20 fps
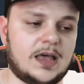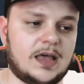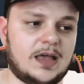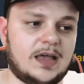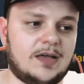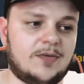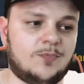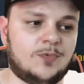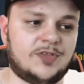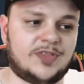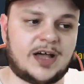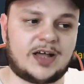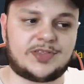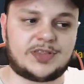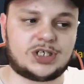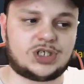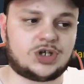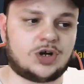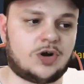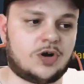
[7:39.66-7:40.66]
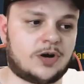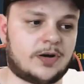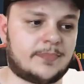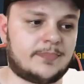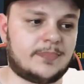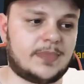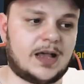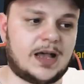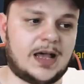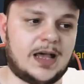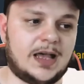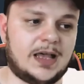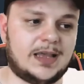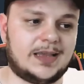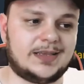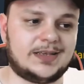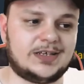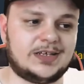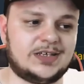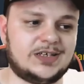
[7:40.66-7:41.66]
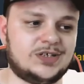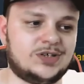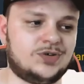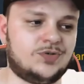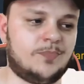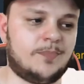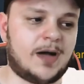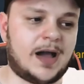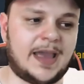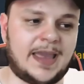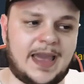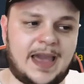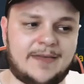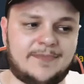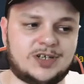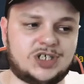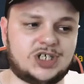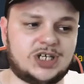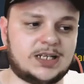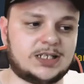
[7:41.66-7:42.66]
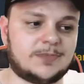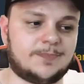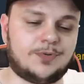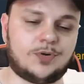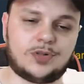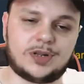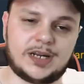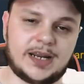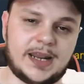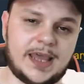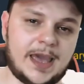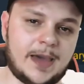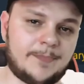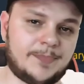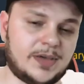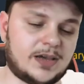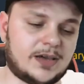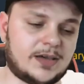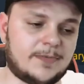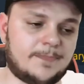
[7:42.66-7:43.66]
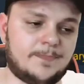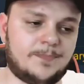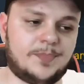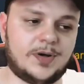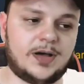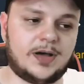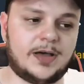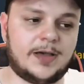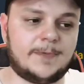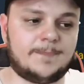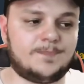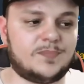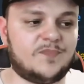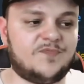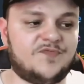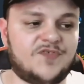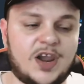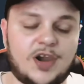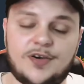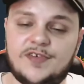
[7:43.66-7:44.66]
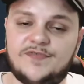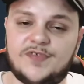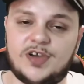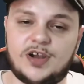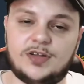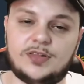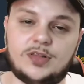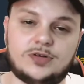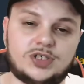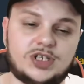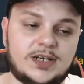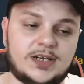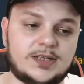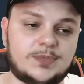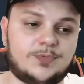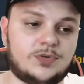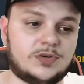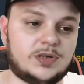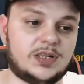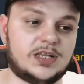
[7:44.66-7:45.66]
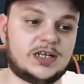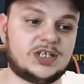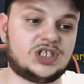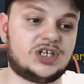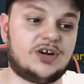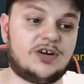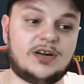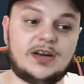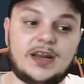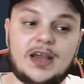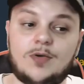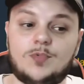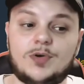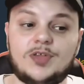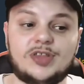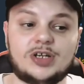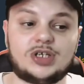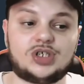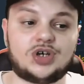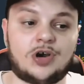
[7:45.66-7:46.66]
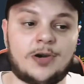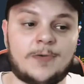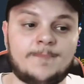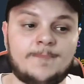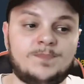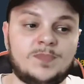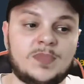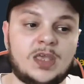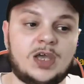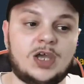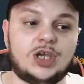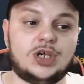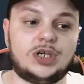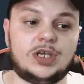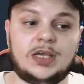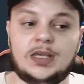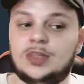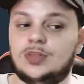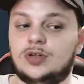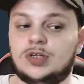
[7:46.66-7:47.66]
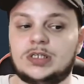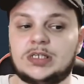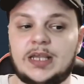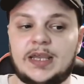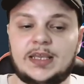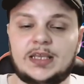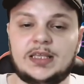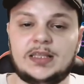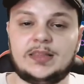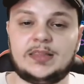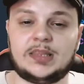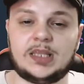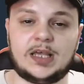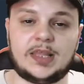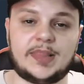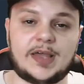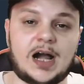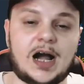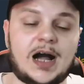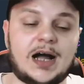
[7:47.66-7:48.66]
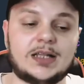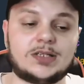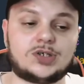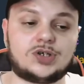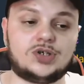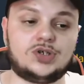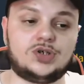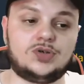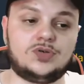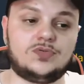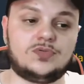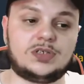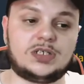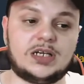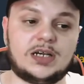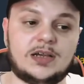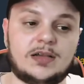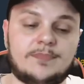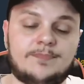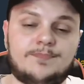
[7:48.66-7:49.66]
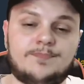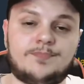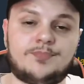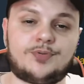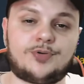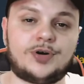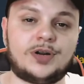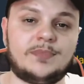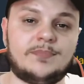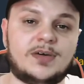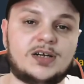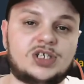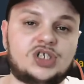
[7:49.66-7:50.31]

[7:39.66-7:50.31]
Without the charm, you might have a chance of pulling an epic, but very, very low chance of pulling a legendary. Now, with the charm, it looks like the odds are you to pretty much